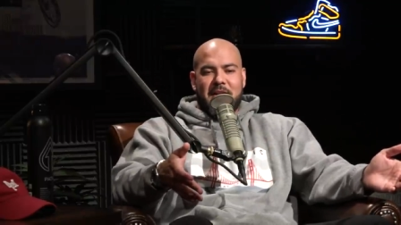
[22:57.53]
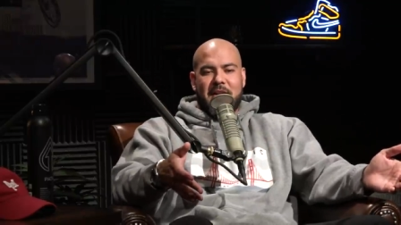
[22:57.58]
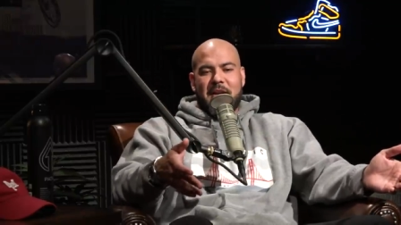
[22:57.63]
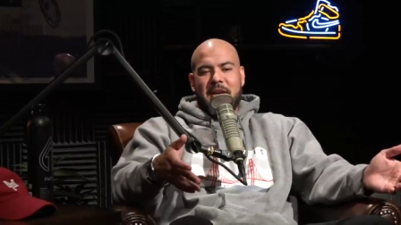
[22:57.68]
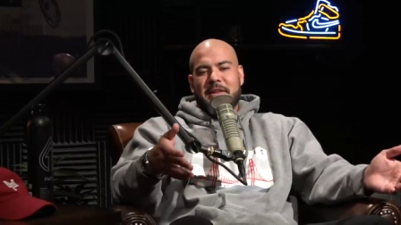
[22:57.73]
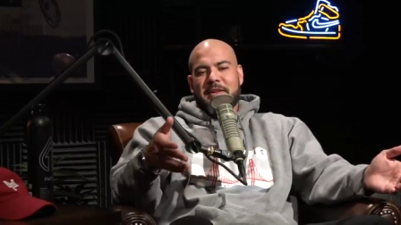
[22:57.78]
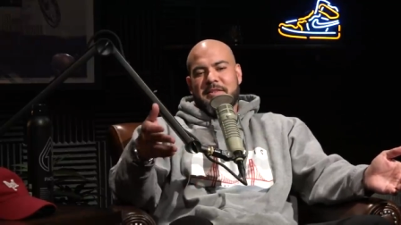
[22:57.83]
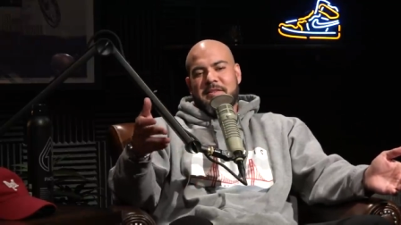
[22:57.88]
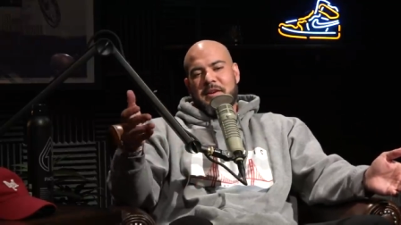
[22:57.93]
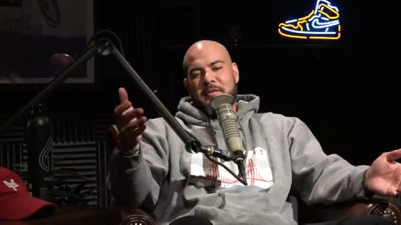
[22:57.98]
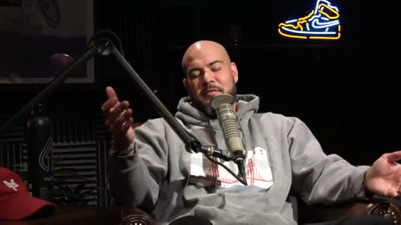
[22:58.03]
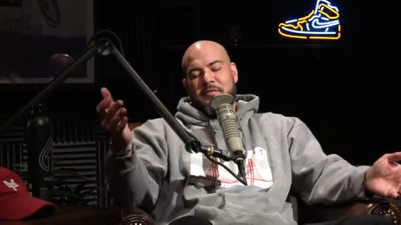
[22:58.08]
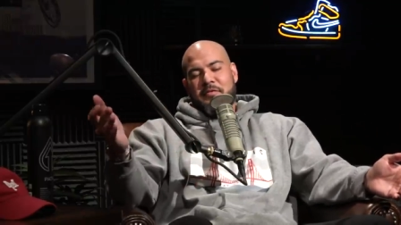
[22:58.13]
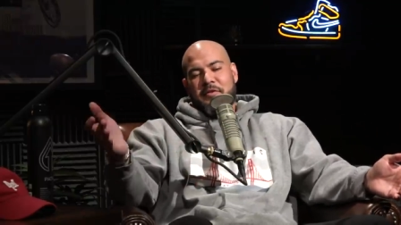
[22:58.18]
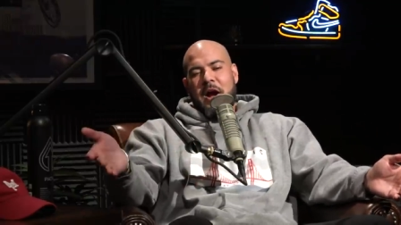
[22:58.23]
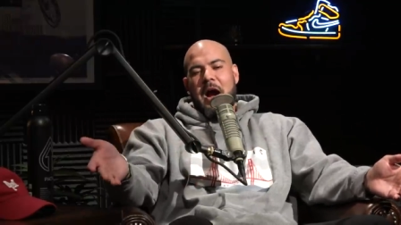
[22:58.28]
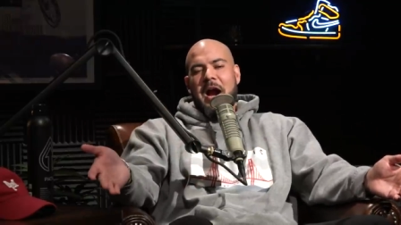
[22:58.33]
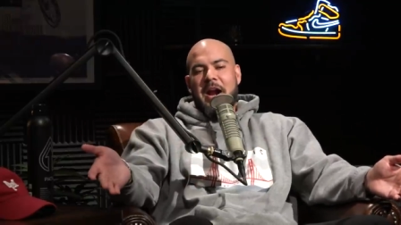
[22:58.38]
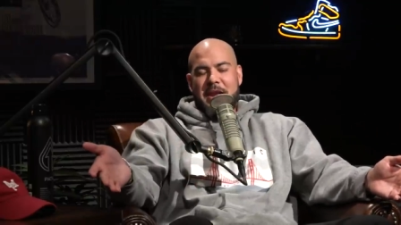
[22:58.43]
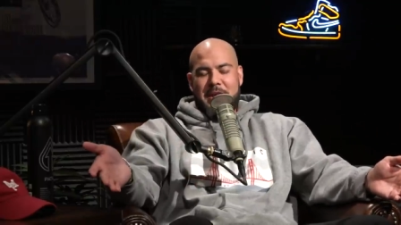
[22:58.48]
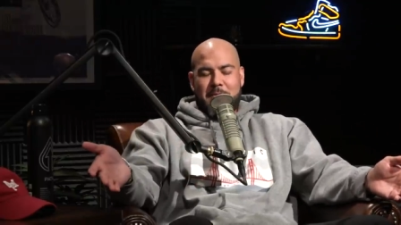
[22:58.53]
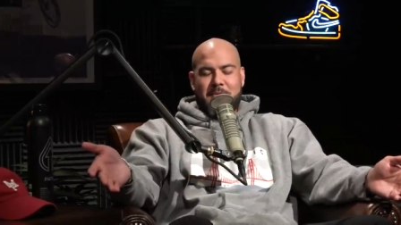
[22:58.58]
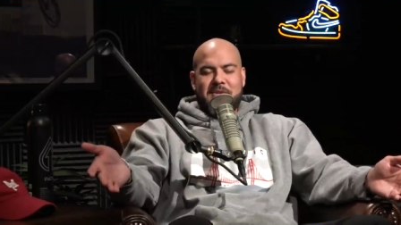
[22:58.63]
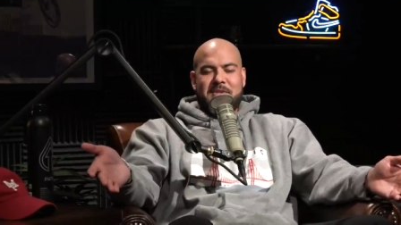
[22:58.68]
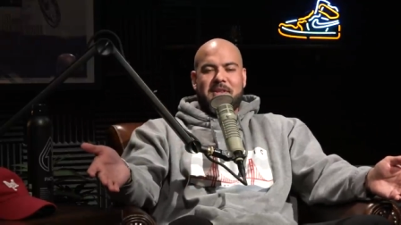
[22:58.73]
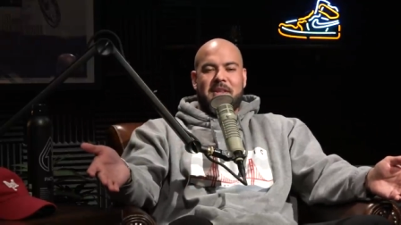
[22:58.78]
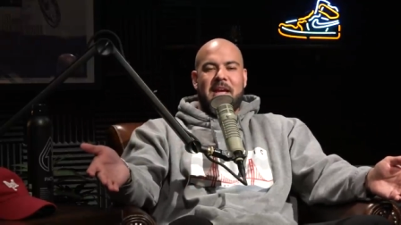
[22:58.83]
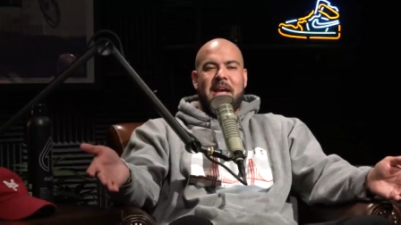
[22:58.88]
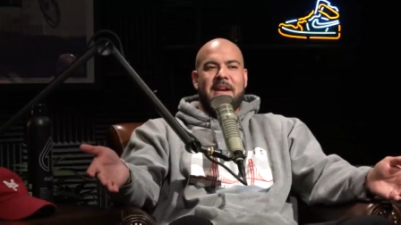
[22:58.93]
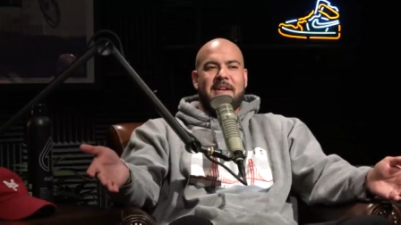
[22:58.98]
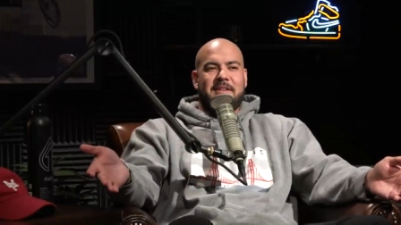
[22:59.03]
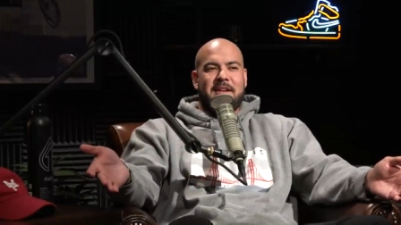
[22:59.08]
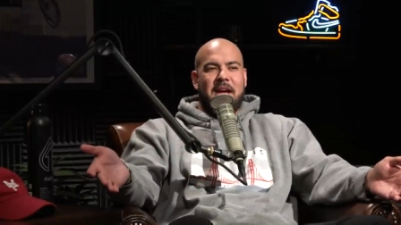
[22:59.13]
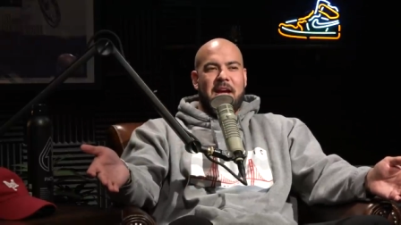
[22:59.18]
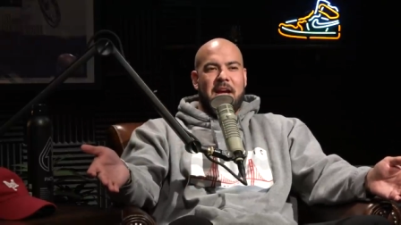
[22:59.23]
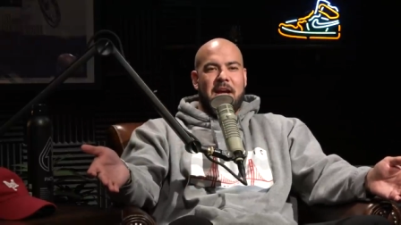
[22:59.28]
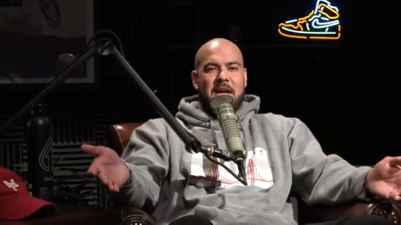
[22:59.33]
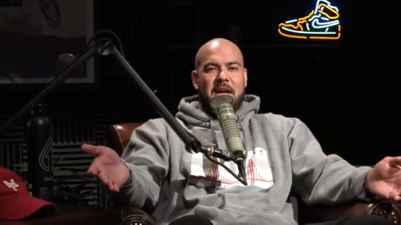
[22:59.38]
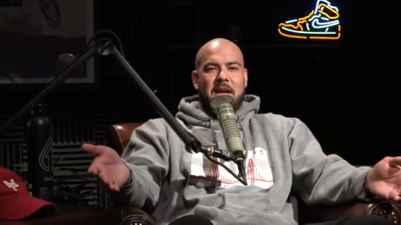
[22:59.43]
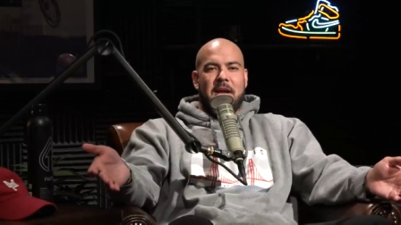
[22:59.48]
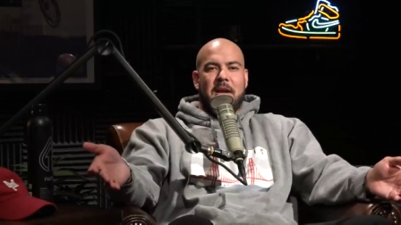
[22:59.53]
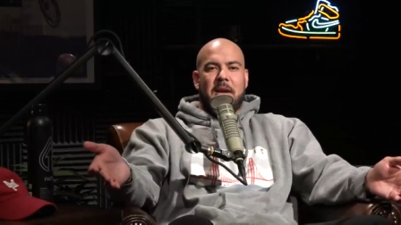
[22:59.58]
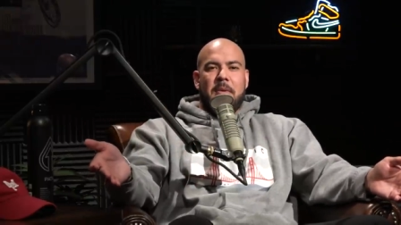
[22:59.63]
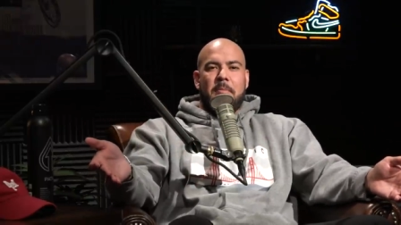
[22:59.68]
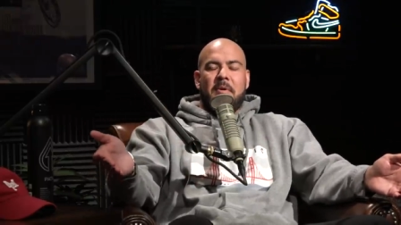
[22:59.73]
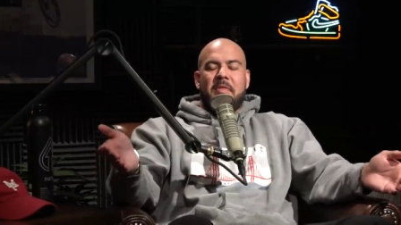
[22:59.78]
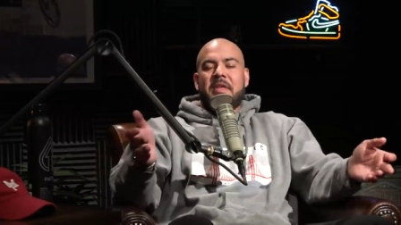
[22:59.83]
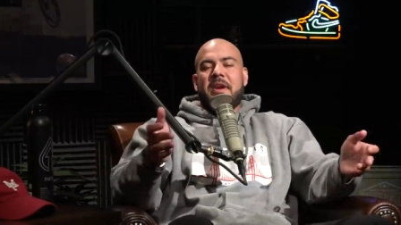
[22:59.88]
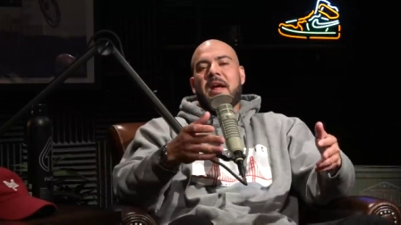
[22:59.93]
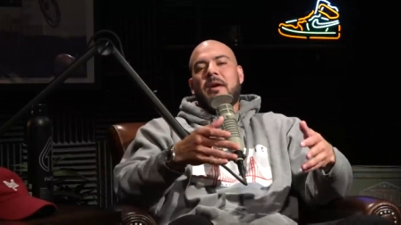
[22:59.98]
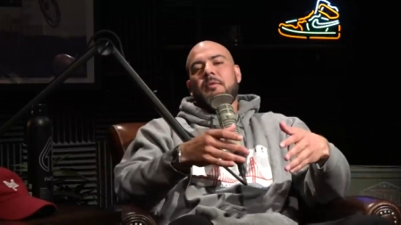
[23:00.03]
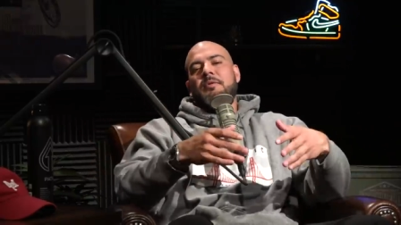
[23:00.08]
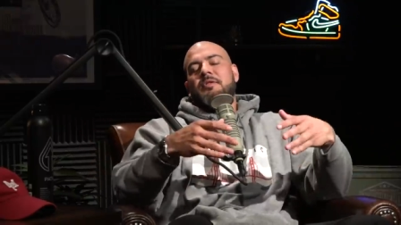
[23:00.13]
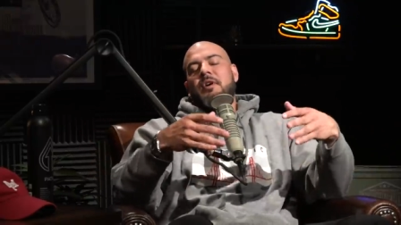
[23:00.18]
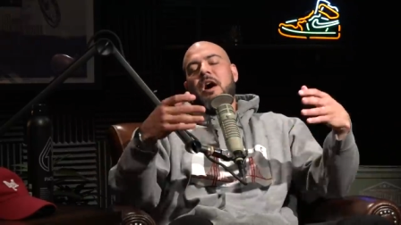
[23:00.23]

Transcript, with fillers: and let's say Friday was leg day, but then I was